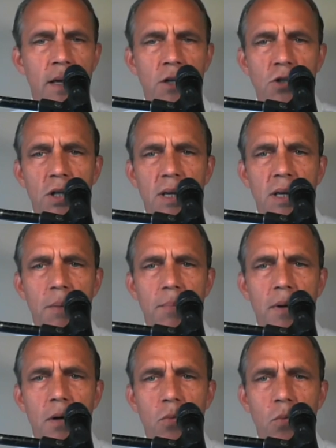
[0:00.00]
Checking up
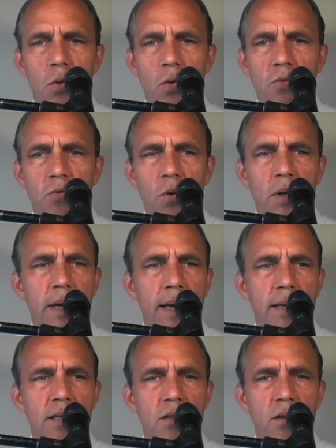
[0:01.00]
on our world
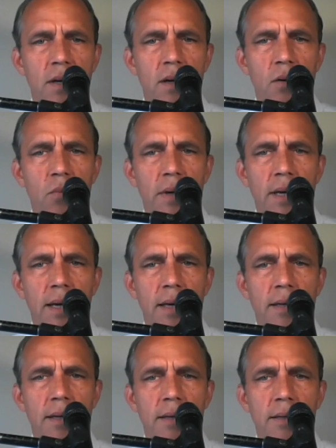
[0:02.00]
forecast, uh, we
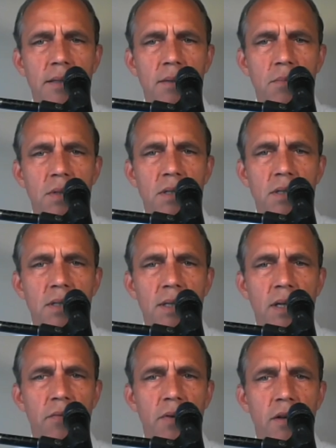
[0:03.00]
had uh, some
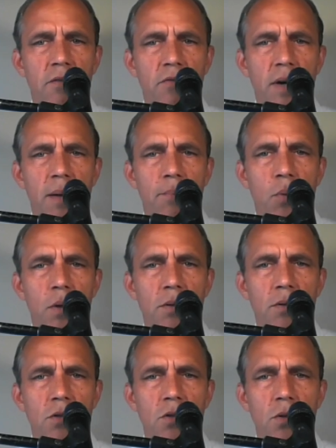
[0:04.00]
significant
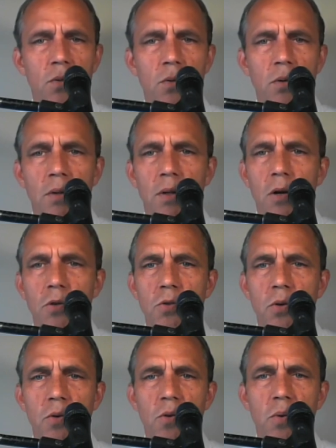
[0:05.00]
5.0 or
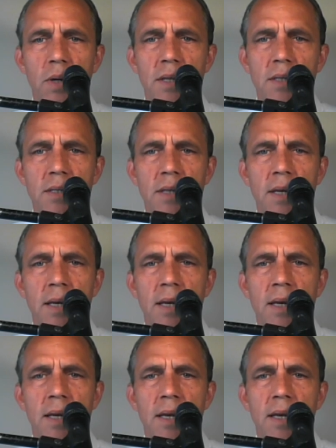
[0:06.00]
larger earthquakes
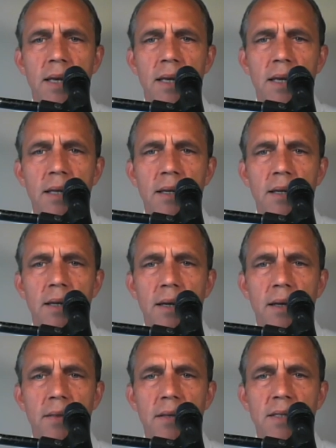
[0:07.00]
in
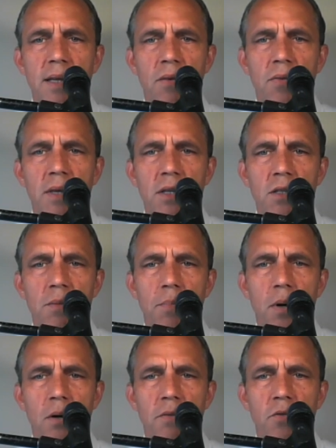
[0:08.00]
uh, the southeast
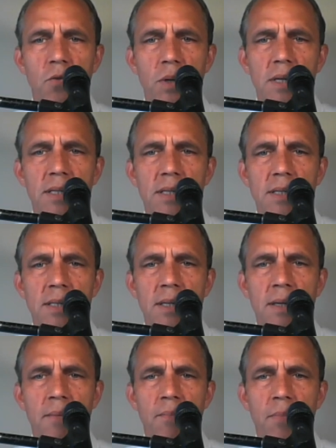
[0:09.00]
part of Greece,
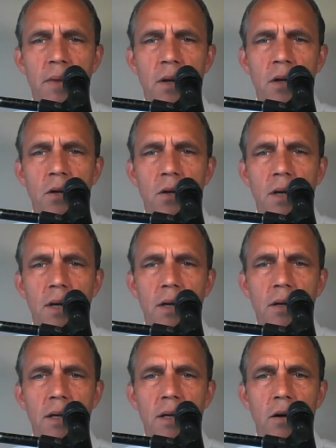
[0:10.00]

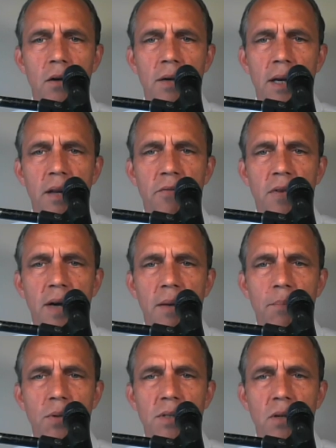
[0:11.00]
uh, in our
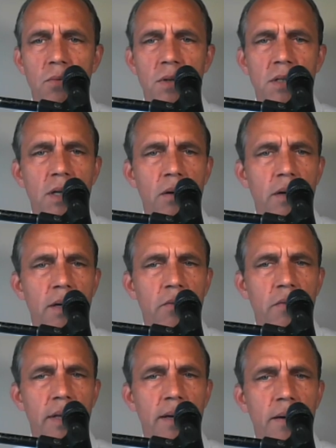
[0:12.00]
95% risk area
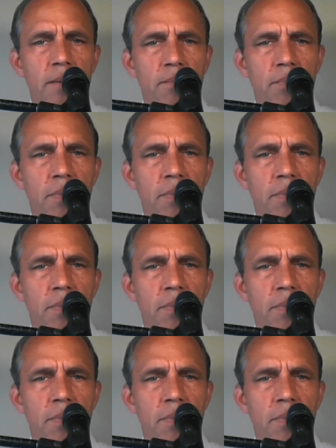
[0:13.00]
over there.